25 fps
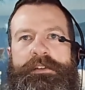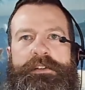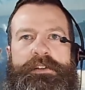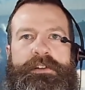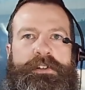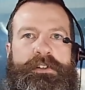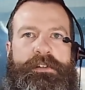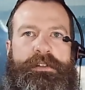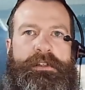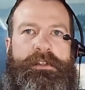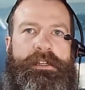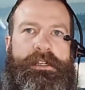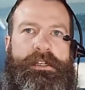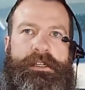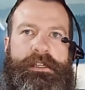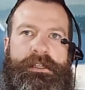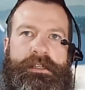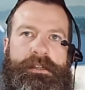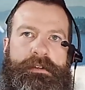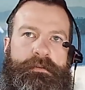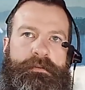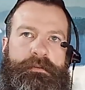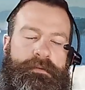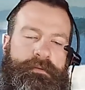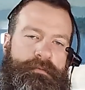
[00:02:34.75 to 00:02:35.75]

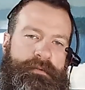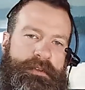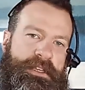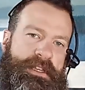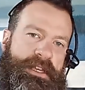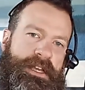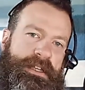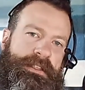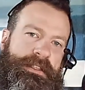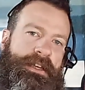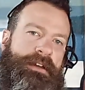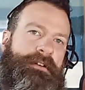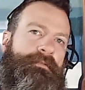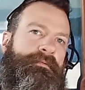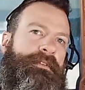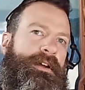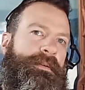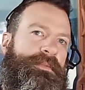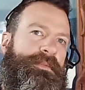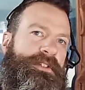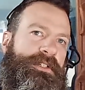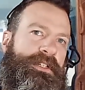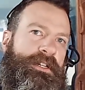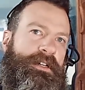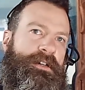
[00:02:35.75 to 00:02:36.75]
Usually when you get that
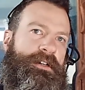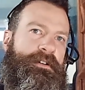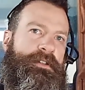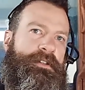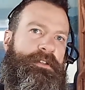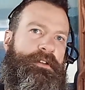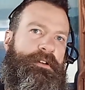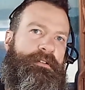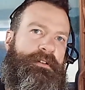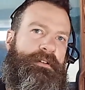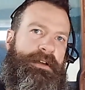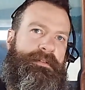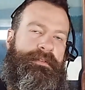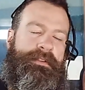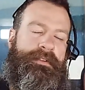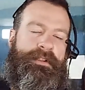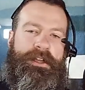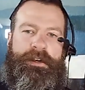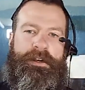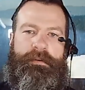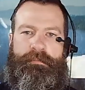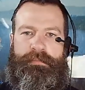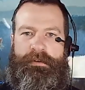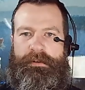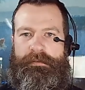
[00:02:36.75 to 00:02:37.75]
web shell, you don't have a
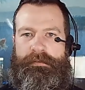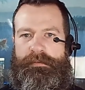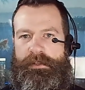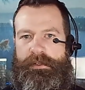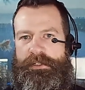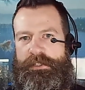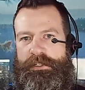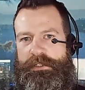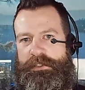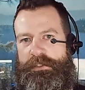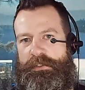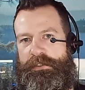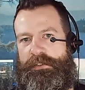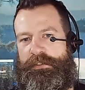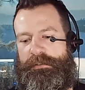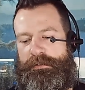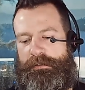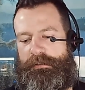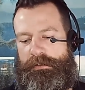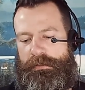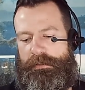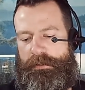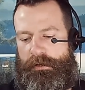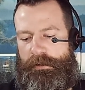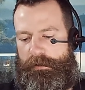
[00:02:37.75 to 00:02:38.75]
lot of privileges.
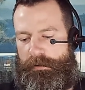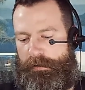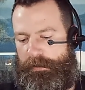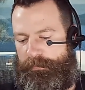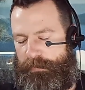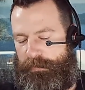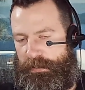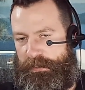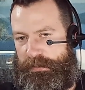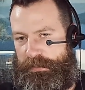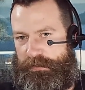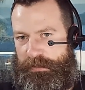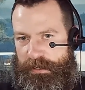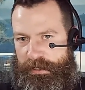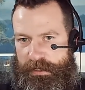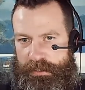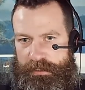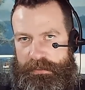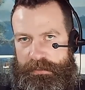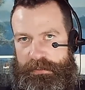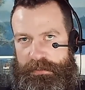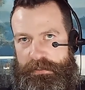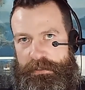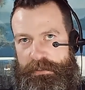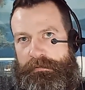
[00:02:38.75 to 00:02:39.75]
You know, if it's
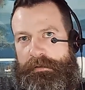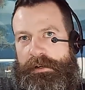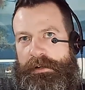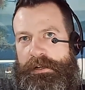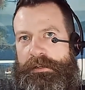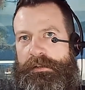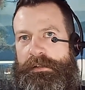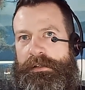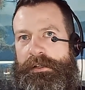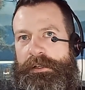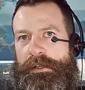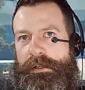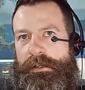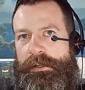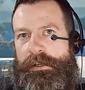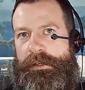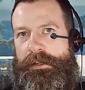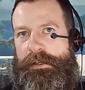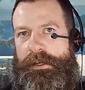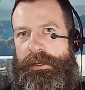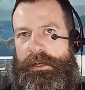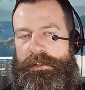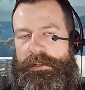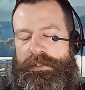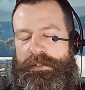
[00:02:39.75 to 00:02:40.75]
Linux, you're running
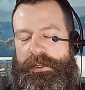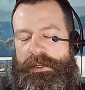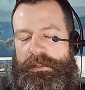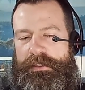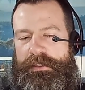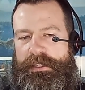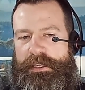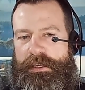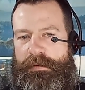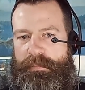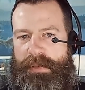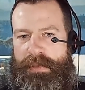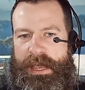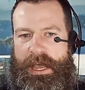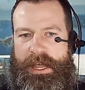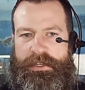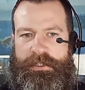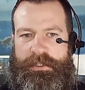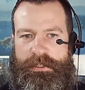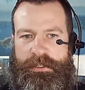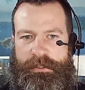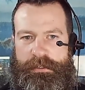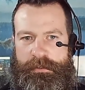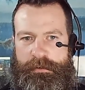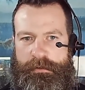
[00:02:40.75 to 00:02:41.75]
as like the
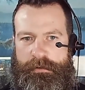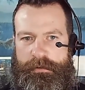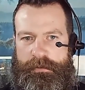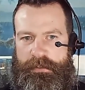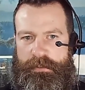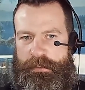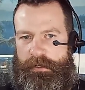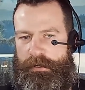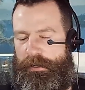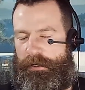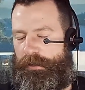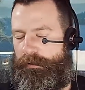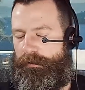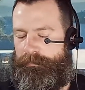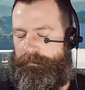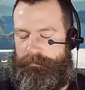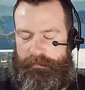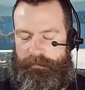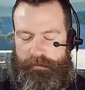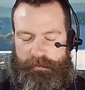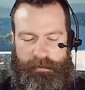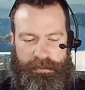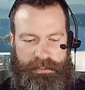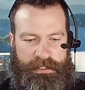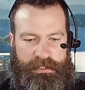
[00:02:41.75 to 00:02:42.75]
Apache user,
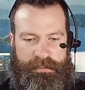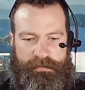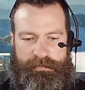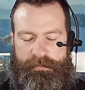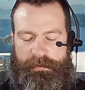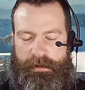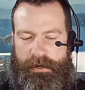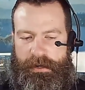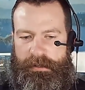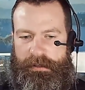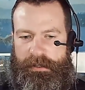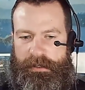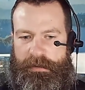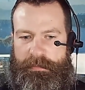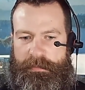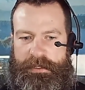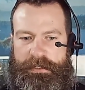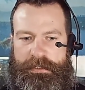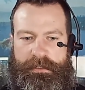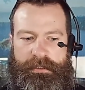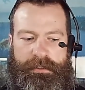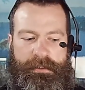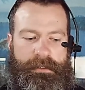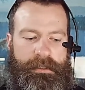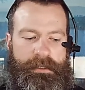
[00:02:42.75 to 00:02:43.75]
which is very
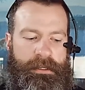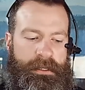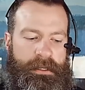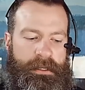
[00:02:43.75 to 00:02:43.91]
limited.